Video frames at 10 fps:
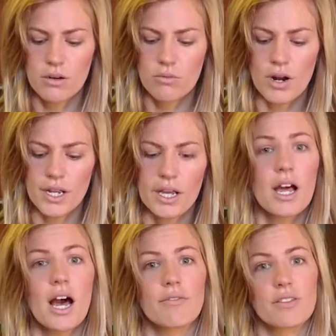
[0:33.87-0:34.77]
running at
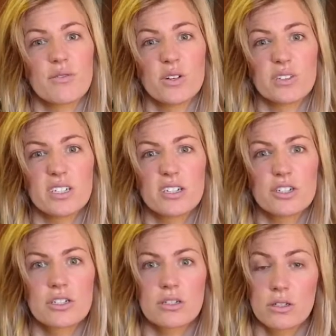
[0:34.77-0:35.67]
half the voltage.
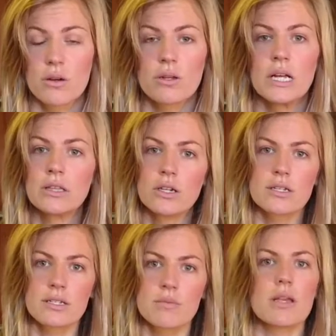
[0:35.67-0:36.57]
So it
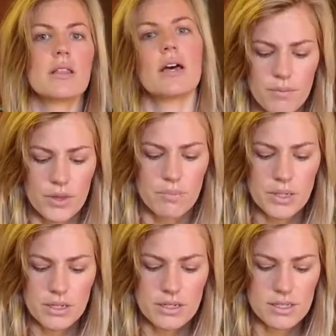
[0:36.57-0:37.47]
looks to me that the
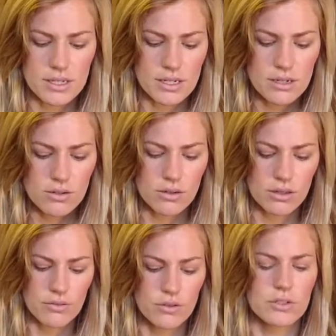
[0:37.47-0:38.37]
BEC, or
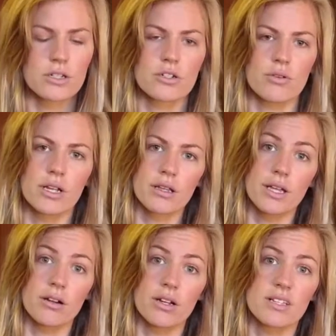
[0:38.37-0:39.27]
the voltage
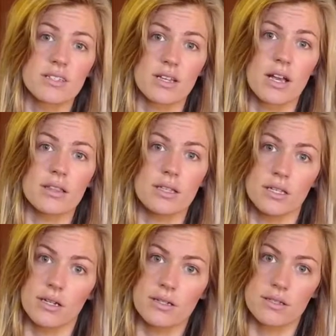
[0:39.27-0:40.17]
regulator inside the
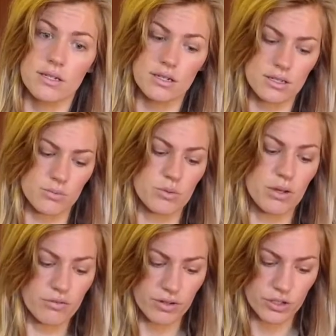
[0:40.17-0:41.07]
ESC, has been
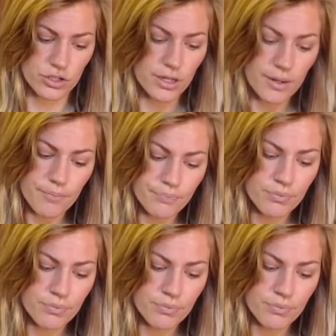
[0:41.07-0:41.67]
malfunctioning.